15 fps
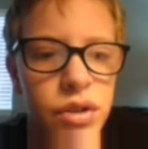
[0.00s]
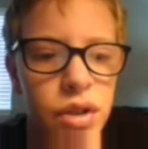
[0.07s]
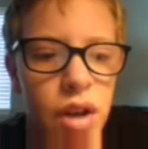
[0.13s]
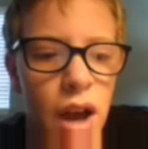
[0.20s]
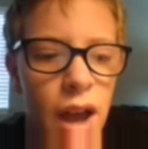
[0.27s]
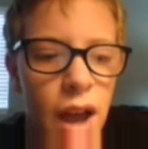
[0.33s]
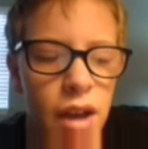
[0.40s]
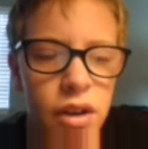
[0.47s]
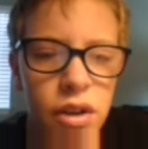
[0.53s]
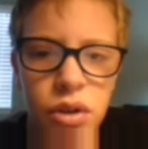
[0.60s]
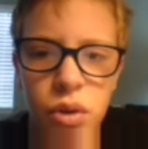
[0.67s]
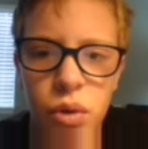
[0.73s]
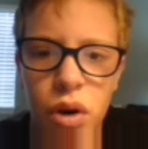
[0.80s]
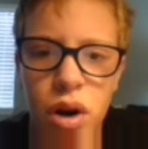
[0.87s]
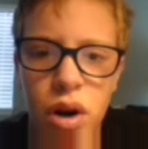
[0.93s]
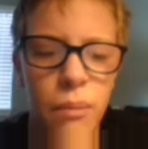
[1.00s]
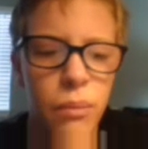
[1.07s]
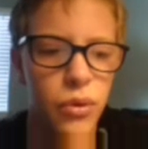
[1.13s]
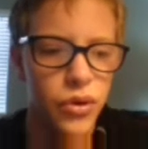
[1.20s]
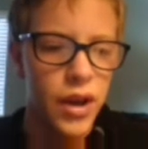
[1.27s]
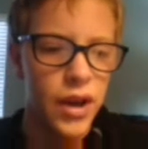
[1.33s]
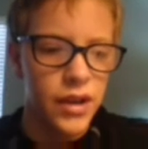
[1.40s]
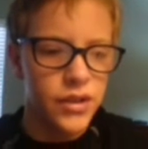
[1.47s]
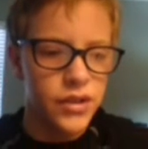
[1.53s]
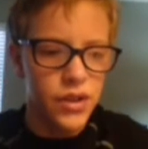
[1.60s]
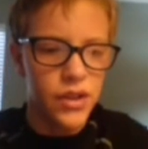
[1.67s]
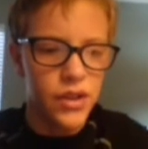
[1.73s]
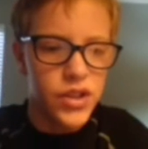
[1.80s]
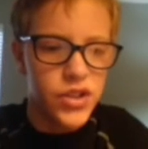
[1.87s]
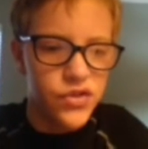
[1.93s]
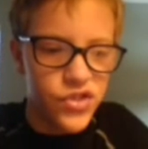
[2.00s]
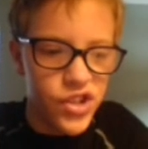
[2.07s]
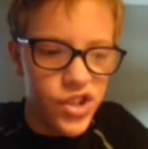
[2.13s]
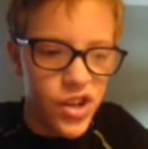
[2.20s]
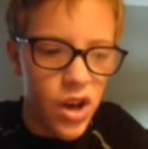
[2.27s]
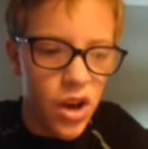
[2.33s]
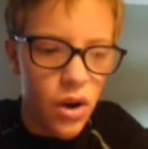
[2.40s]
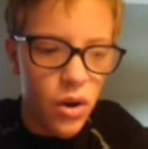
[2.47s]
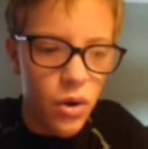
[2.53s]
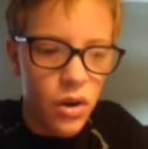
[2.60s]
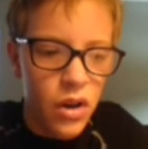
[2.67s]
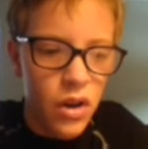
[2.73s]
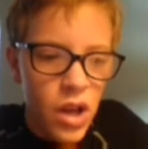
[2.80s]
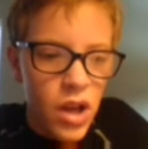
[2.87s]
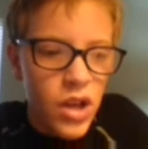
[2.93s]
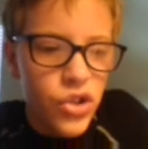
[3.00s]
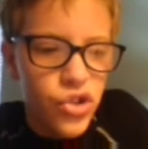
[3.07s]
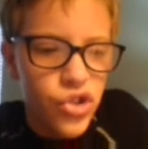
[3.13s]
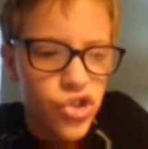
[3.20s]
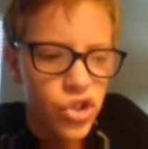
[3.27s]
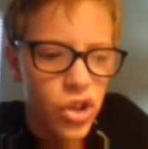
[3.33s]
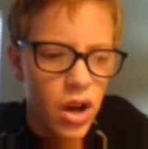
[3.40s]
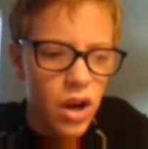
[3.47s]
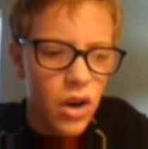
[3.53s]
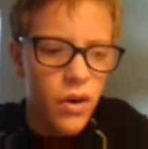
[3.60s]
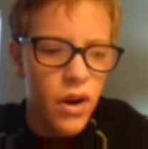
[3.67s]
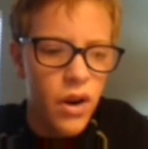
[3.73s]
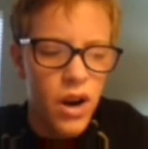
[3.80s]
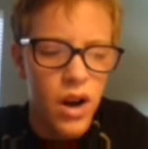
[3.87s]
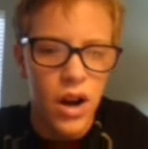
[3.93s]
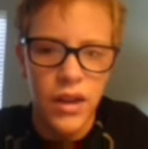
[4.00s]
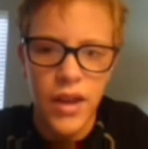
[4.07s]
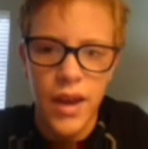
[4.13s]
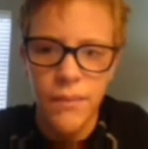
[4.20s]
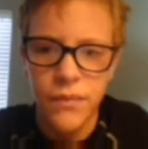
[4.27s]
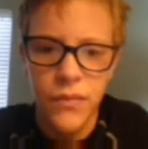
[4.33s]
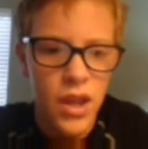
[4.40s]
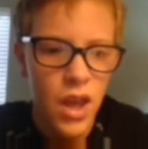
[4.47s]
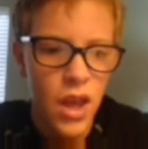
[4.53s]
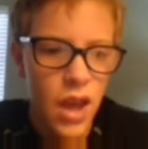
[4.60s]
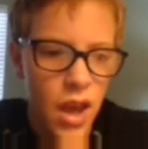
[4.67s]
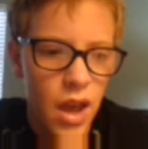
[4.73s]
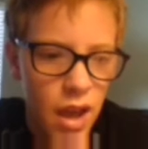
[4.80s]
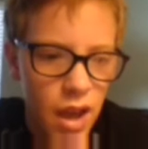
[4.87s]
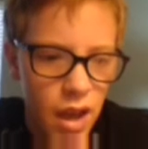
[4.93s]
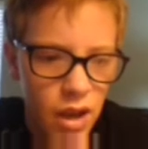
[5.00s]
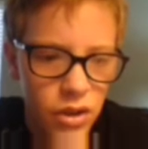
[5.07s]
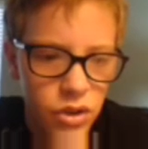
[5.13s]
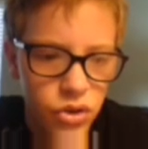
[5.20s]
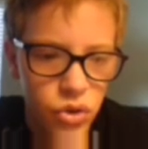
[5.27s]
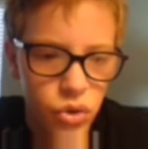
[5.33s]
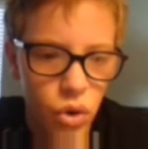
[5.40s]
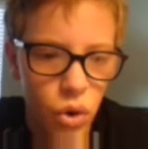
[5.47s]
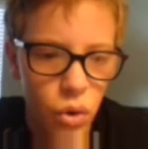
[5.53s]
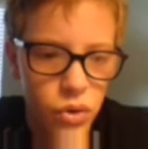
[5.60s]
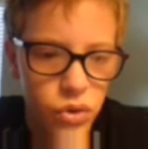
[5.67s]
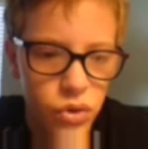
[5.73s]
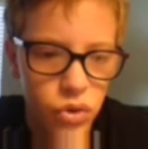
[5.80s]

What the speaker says: because I had to do a couple of these in this video. So yep. And sudo